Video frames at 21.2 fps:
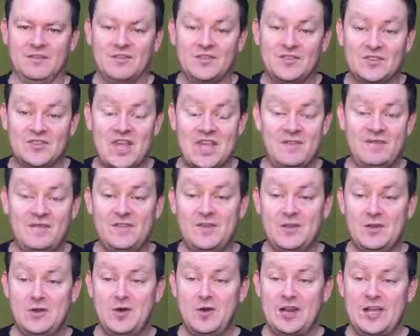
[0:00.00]
safe
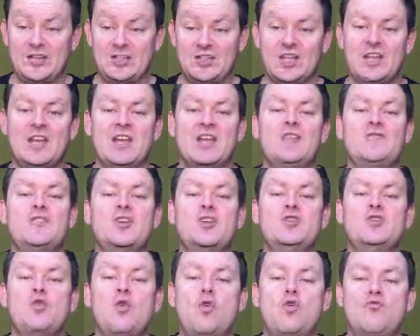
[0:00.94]
in the knowledge
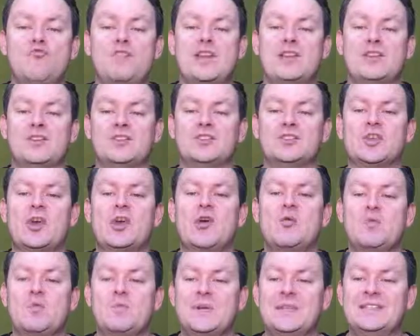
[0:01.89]
that your readers
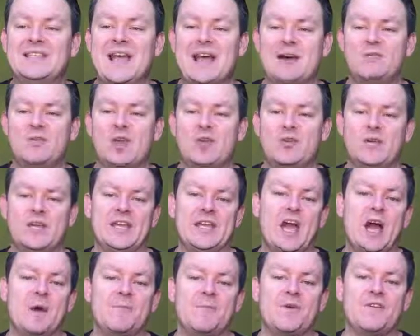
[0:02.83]
will be
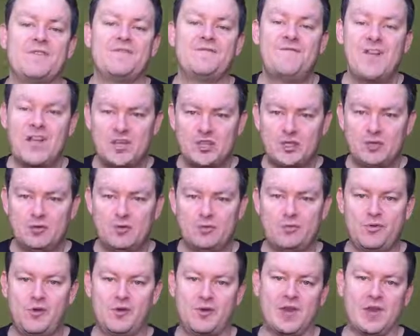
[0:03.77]
downloading a professional
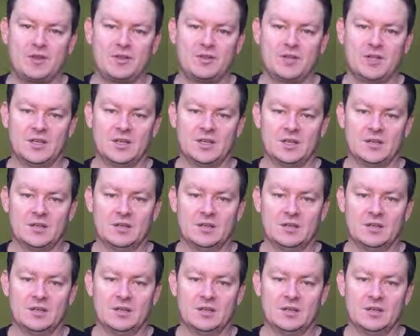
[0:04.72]
product